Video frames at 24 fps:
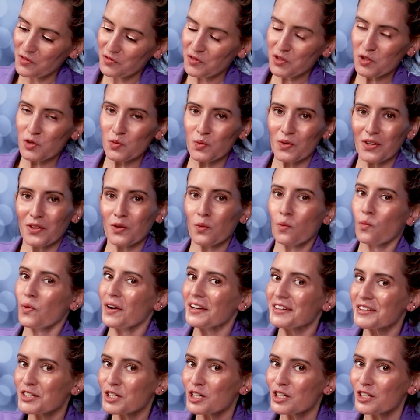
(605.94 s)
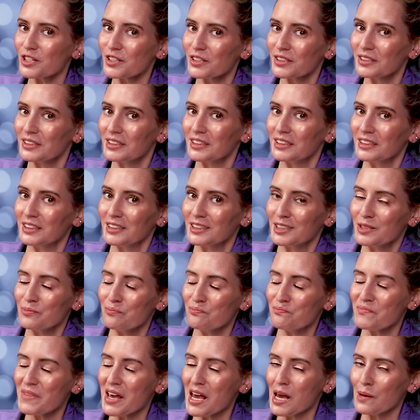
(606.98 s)
if this were in the winter,
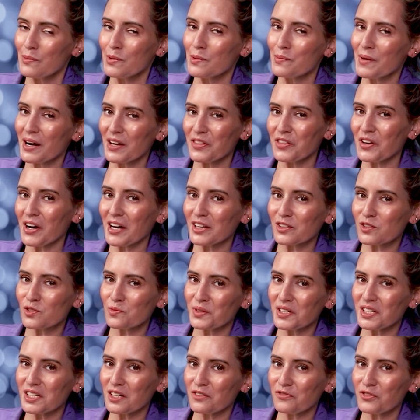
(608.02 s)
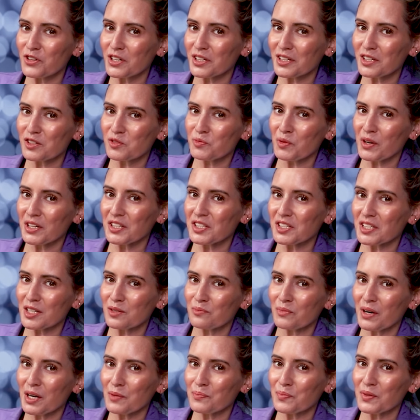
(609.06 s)
maybe my thoughts would be different because my
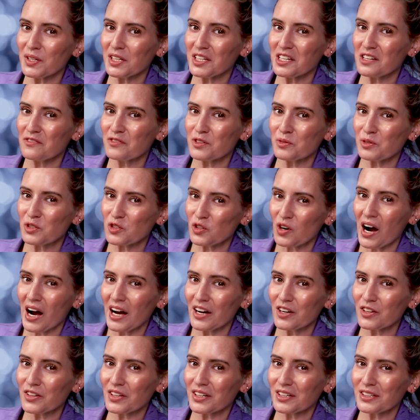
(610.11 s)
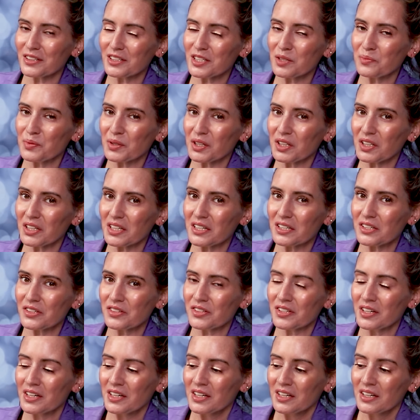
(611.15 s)
skin might be even drier than it typically
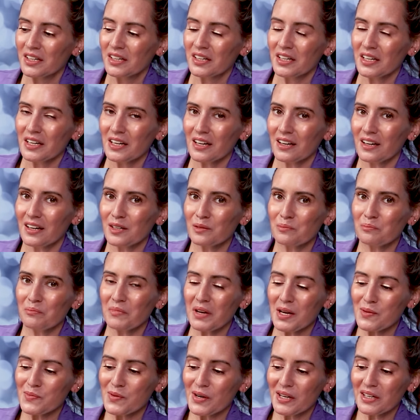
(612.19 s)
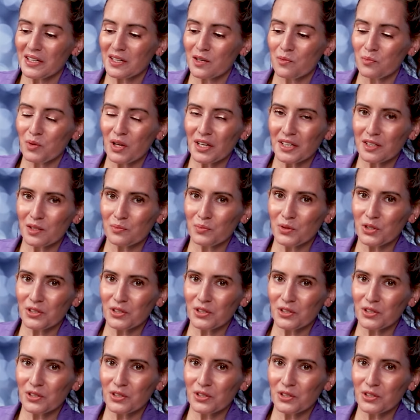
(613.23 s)
is. And maybe I'd end up liking the